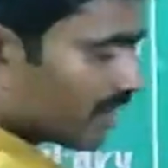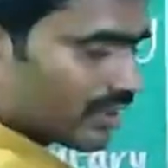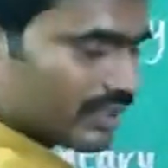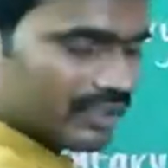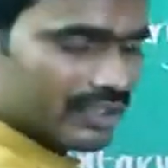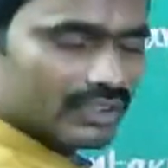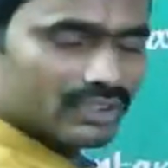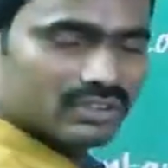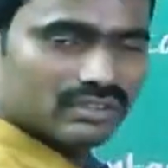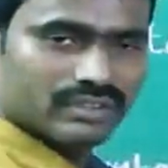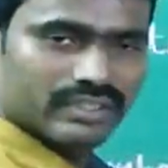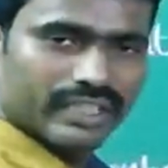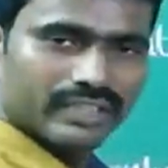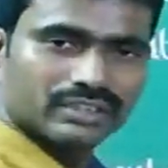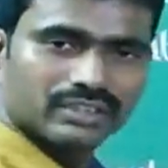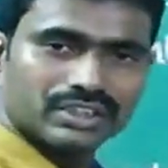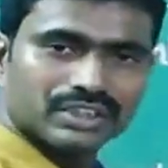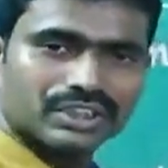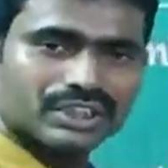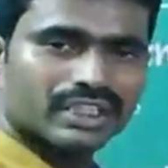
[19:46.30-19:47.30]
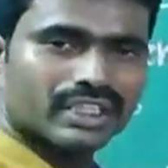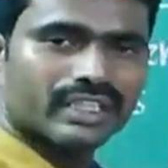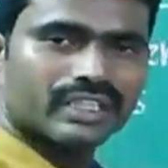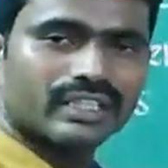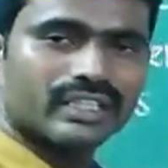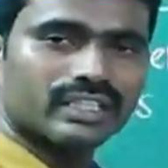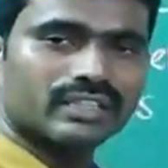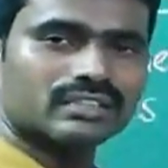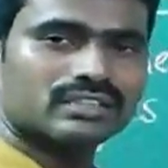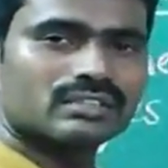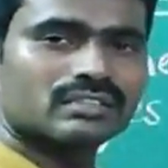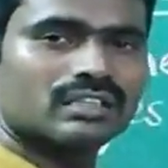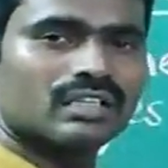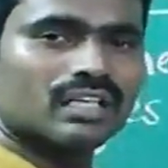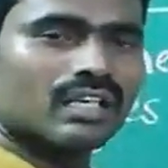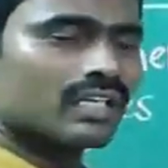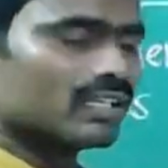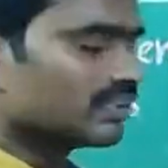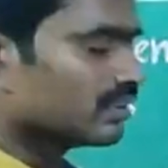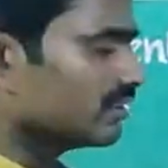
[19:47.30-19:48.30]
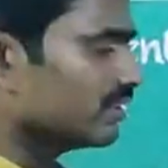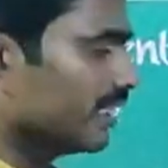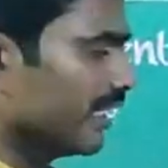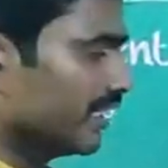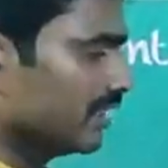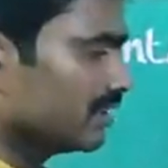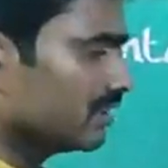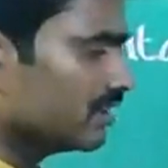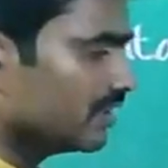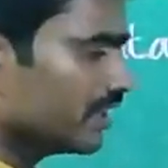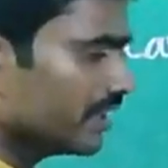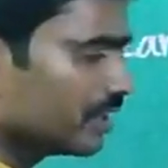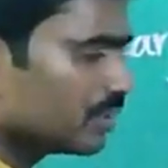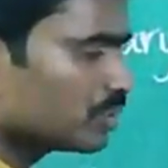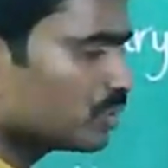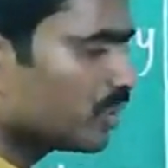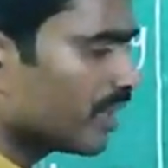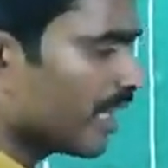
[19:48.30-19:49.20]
is 360 degrees, then the two